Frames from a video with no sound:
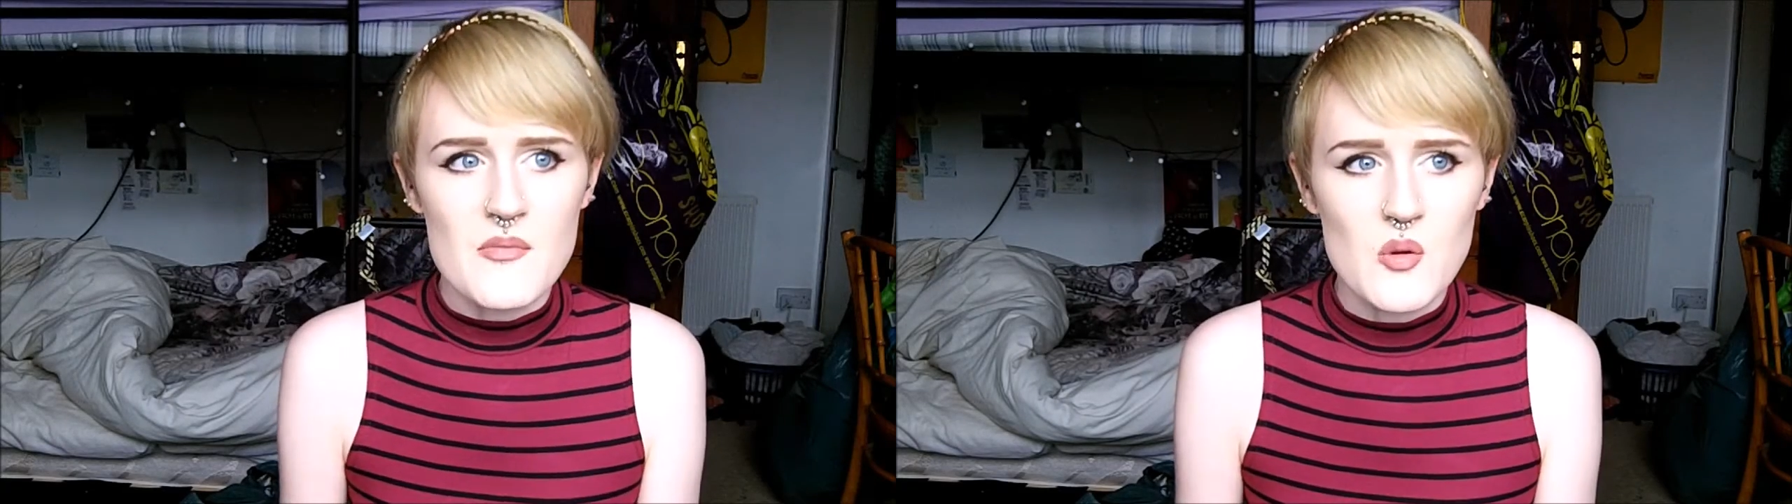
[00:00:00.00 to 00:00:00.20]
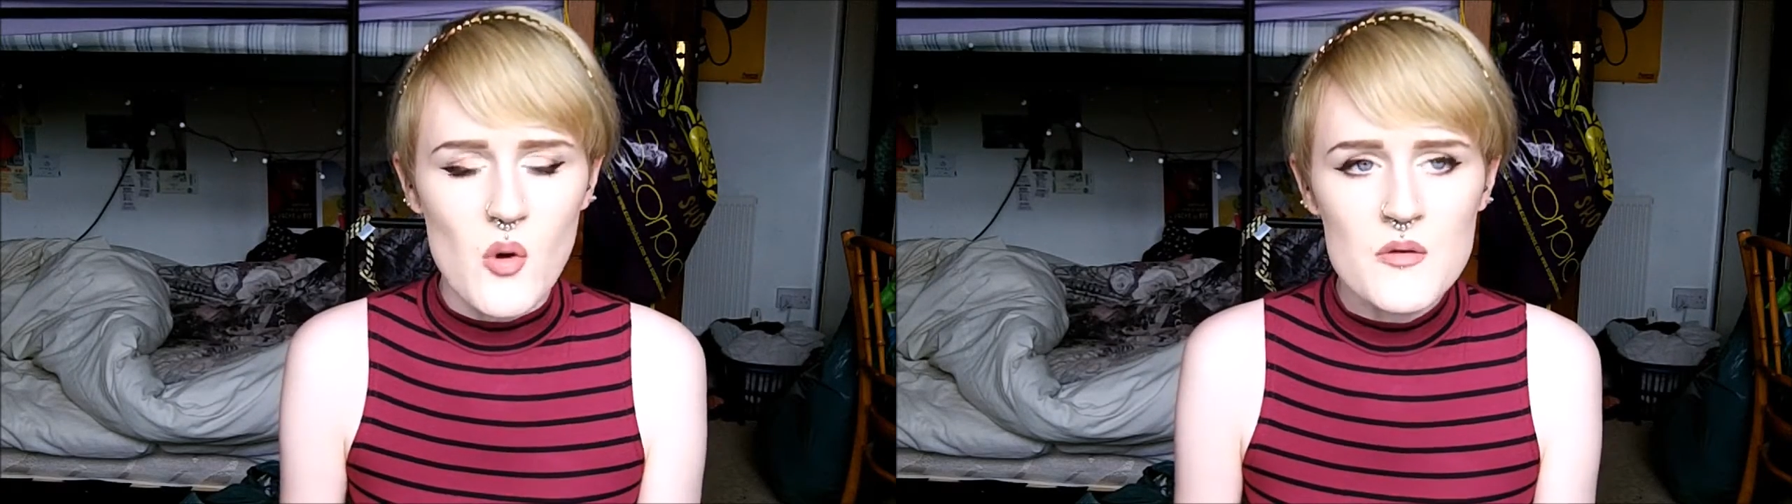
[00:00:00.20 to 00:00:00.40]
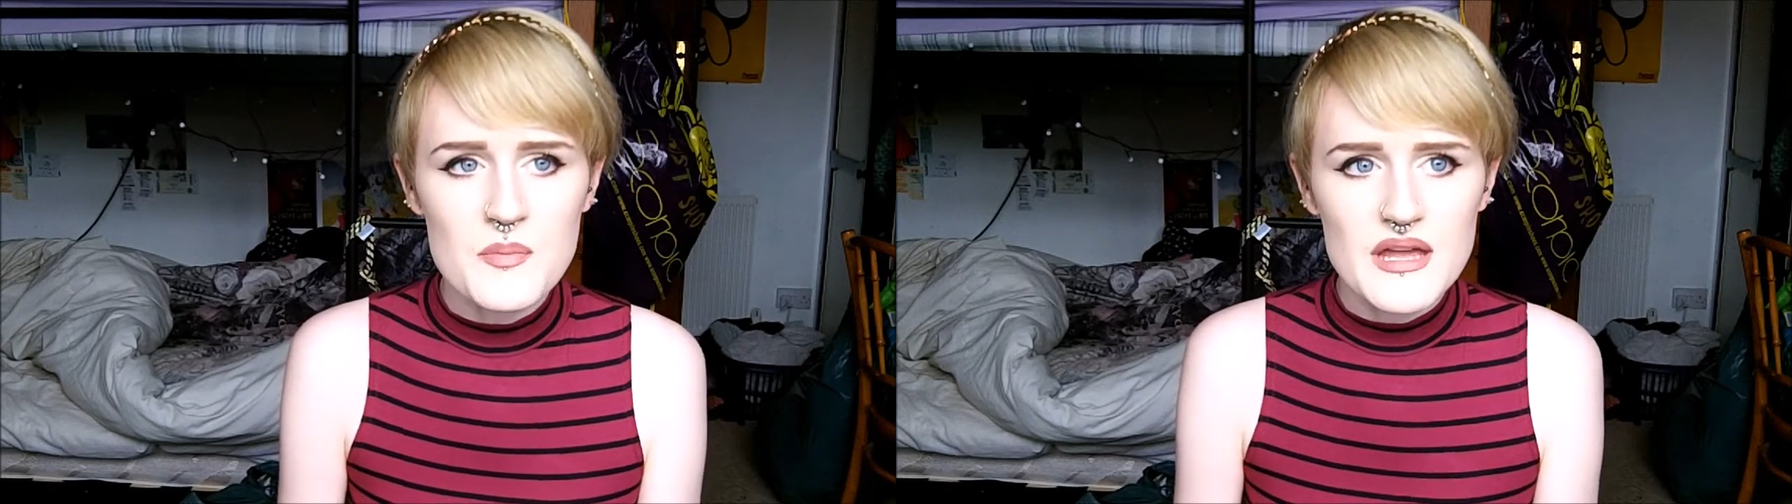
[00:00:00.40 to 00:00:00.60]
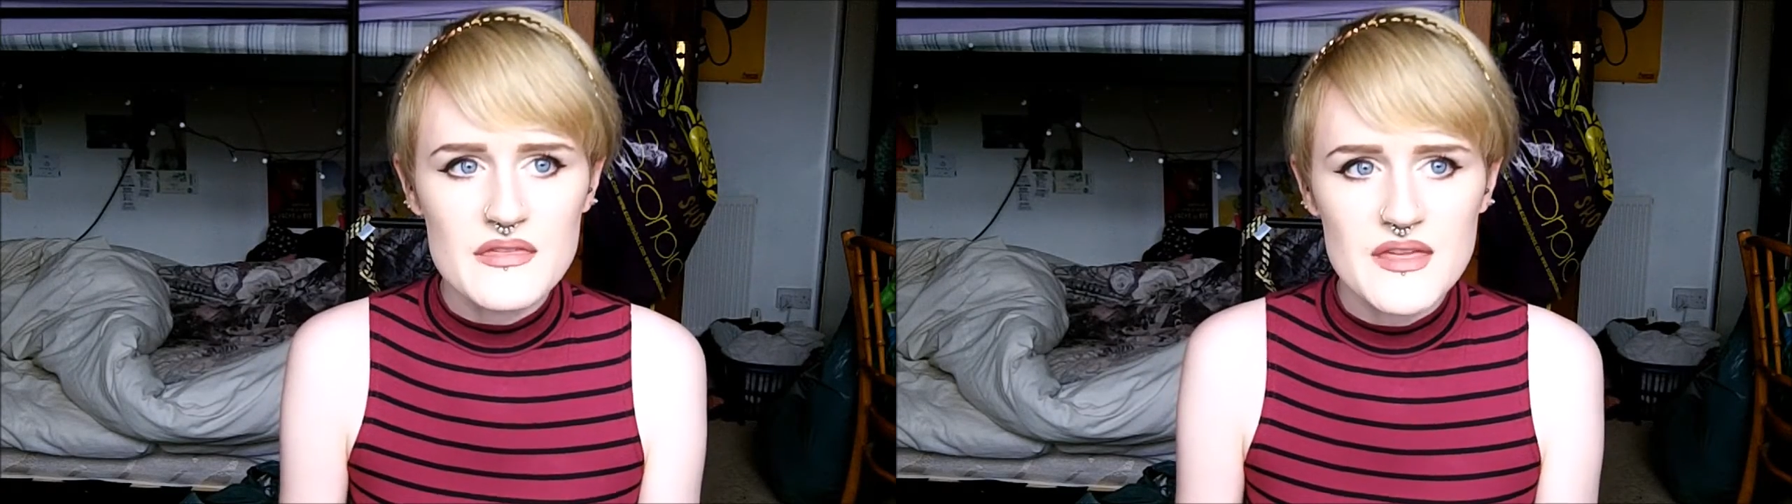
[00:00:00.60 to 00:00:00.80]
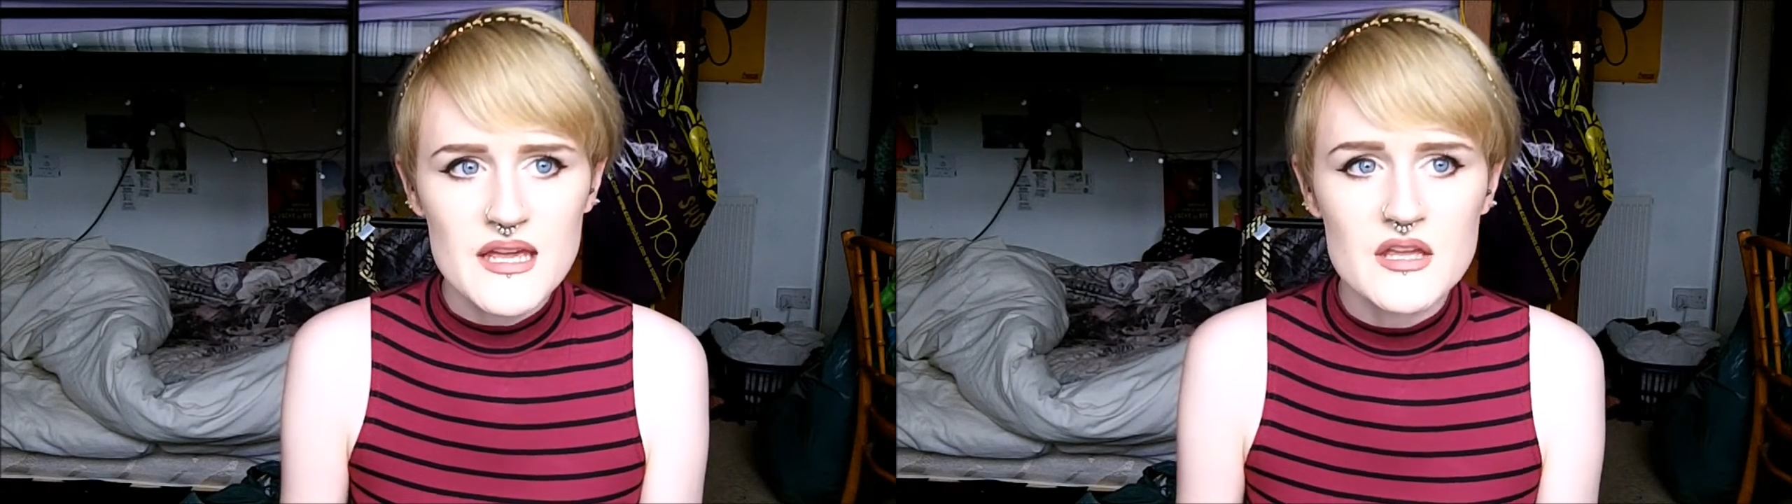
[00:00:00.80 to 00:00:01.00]
One big
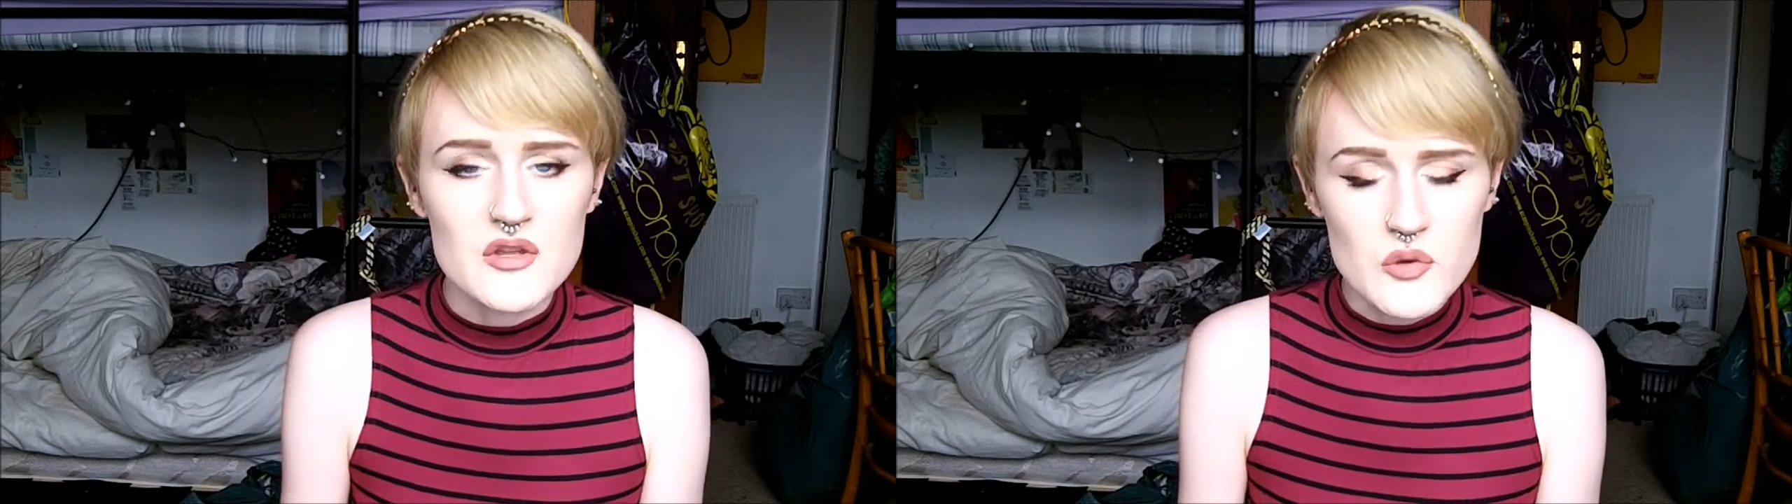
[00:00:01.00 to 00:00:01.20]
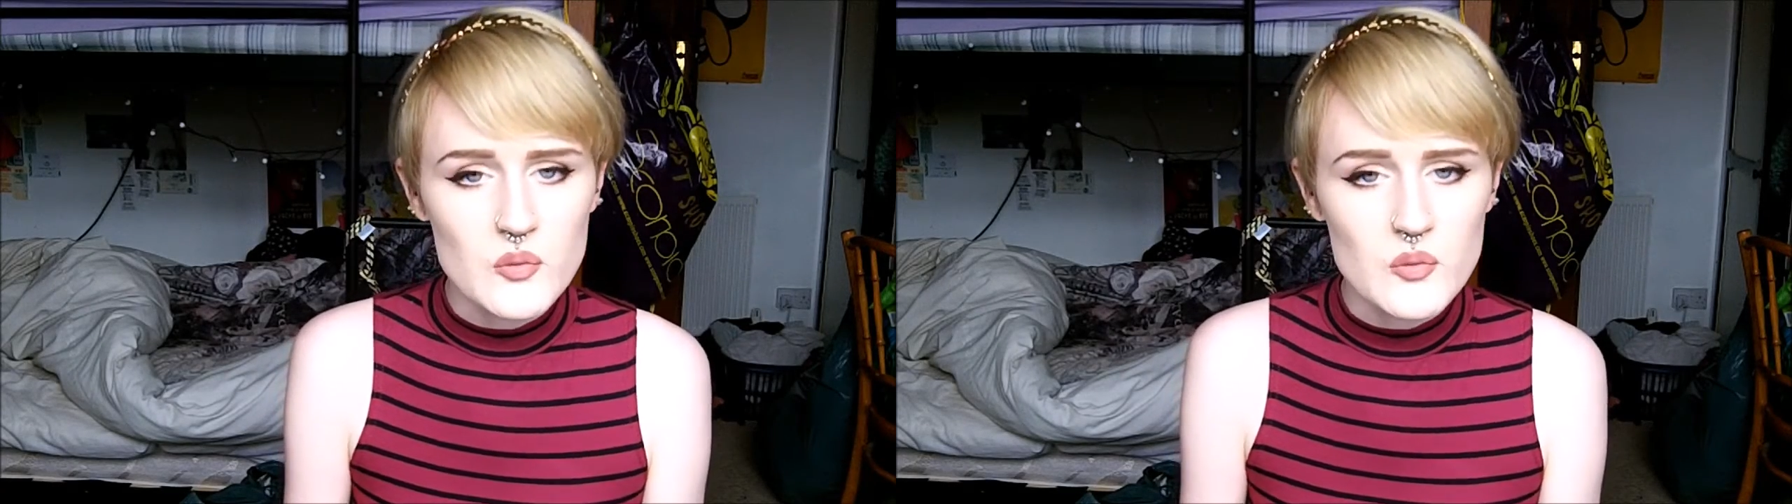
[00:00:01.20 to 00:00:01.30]
thing, you